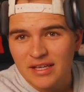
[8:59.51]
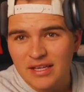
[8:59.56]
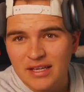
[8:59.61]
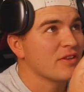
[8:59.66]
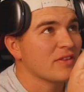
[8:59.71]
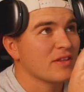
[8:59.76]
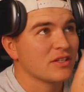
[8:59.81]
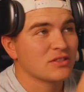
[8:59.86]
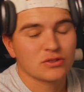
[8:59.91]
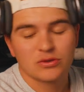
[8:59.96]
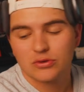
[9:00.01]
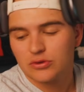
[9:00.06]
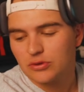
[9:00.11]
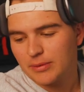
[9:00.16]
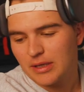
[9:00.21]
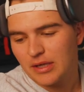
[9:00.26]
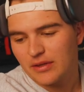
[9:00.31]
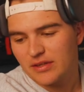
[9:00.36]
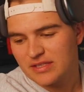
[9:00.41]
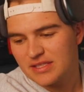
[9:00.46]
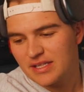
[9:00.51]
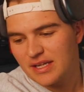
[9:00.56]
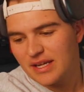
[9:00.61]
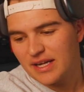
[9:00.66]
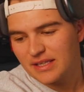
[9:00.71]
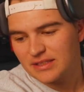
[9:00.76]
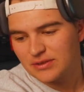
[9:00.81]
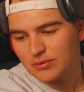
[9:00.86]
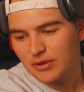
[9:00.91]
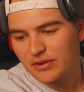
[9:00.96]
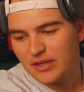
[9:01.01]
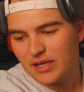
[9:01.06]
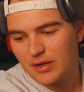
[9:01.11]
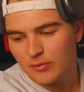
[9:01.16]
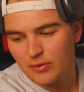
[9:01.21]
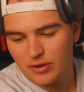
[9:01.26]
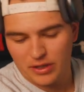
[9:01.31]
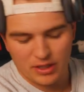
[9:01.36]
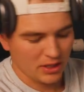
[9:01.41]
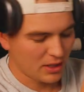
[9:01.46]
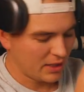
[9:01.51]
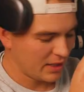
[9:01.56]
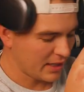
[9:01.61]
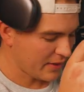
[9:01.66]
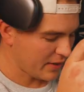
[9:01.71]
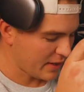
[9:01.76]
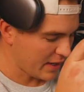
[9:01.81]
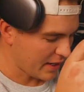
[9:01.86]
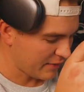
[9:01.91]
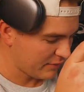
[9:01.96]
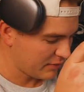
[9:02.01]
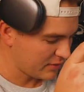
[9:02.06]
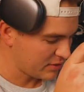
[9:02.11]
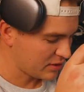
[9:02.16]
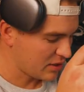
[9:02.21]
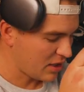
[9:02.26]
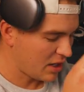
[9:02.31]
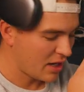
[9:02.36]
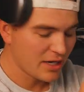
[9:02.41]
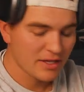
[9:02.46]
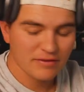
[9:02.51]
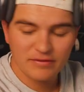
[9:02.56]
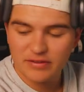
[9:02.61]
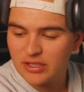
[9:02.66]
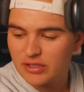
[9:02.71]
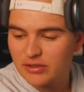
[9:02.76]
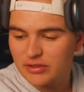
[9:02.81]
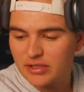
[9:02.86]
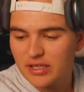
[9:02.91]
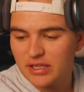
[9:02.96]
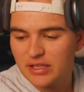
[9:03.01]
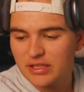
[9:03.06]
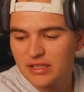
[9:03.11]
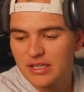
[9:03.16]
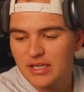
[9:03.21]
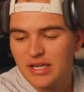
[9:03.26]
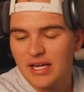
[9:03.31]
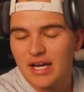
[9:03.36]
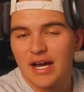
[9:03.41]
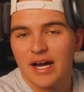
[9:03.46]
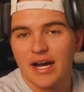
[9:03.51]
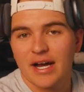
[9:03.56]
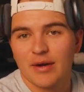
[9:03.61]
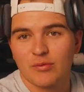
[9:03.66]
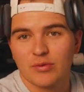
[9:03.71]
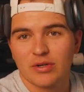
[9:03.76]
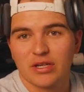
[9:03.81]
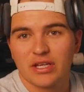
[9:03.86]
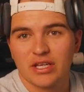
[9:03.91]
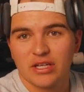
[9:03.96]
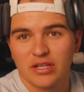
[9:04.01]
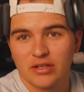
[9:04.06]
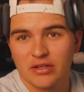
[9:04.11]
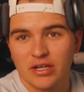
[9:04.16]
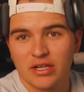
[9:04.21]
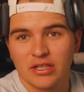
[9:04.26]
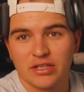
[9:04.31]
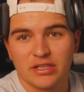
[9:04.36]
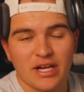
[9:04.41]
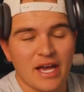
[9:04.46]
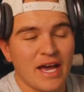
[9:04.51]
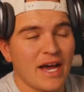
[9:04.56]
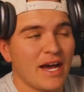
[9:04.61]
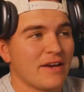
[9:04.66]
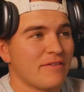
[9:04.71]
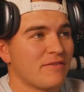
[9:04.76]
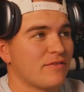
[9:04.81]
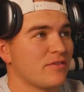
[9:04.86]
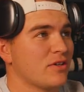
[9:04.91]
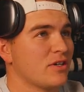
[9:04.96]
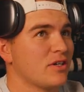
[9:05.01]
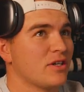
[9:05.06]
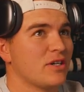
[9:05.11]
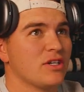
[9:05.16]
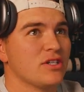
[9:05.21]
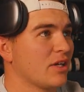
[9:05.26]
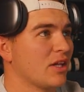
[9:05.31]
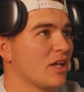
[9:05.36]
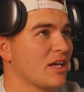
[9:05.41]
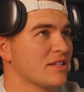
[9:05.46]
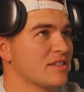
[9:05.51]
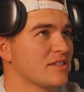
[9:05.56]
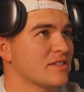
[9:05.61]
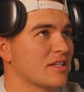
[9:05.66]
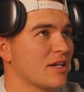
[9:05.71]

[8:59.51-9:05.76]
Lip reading: One thing that's cool about this next one that I'm working on, now that I have the Scotty video done, I'm working on an ad for the glasses